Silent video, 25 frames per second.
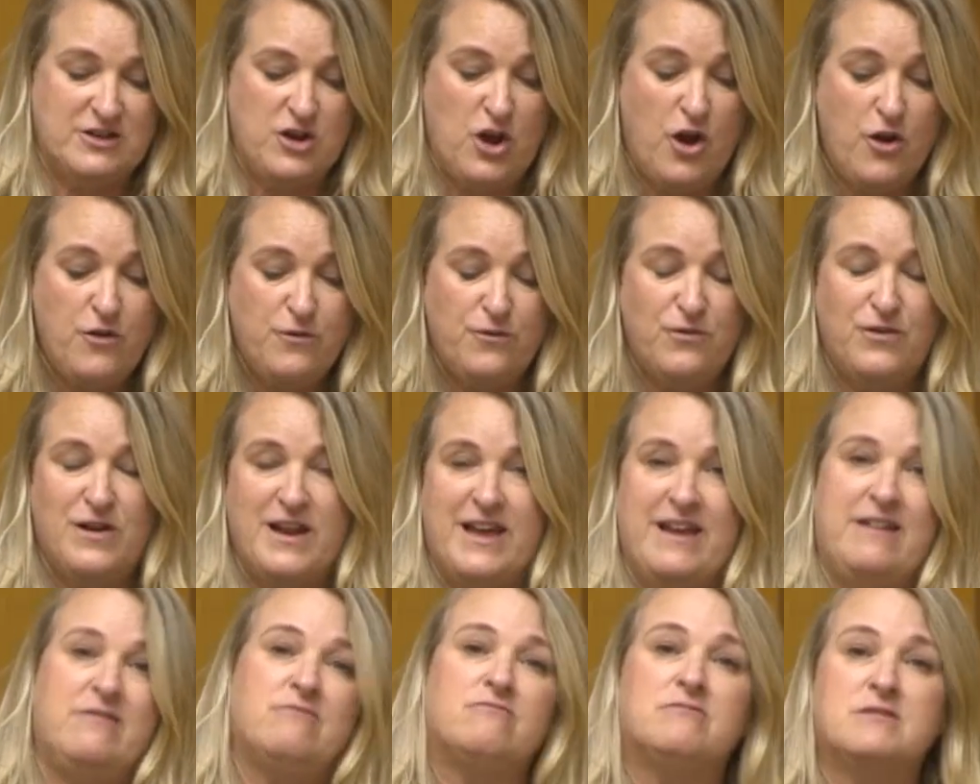
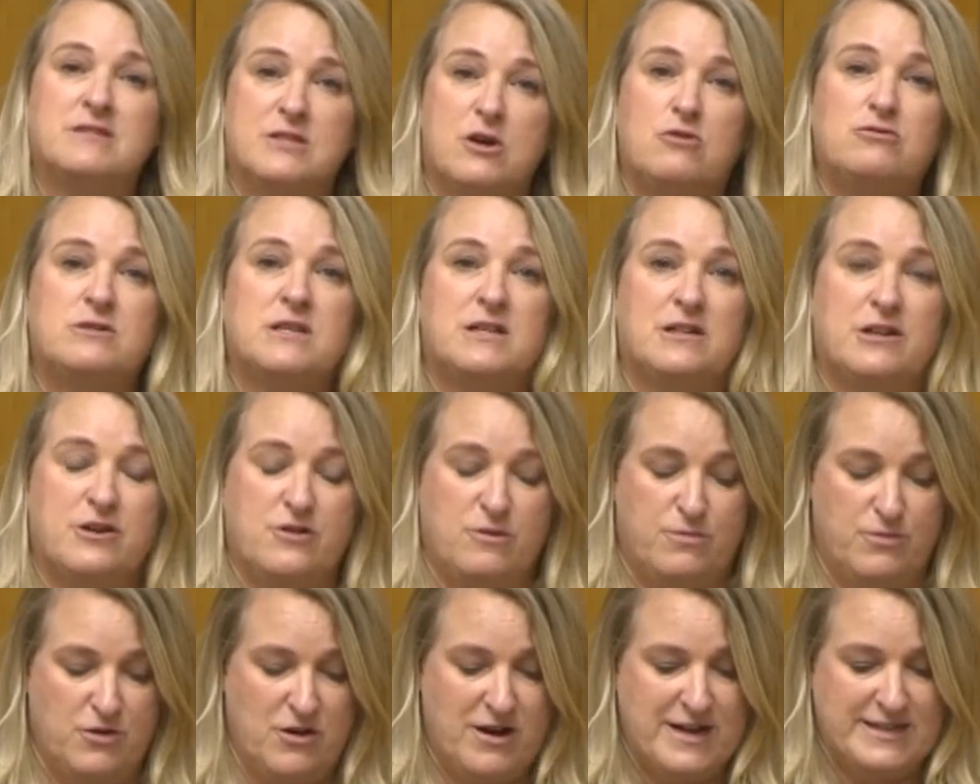hopefully result in lower
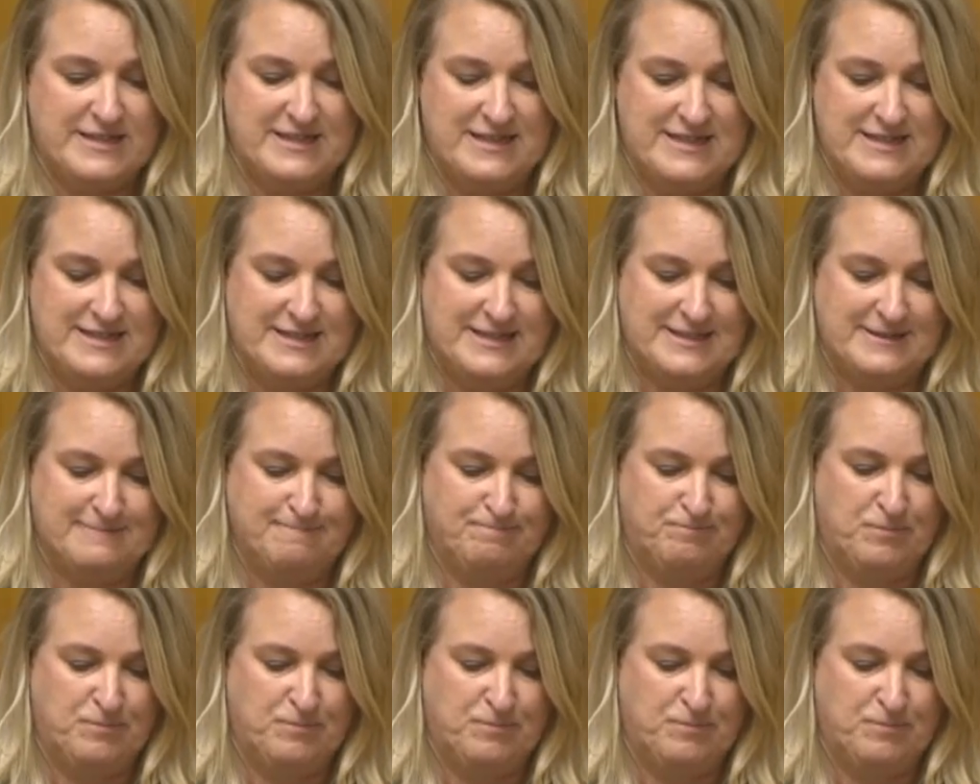prices.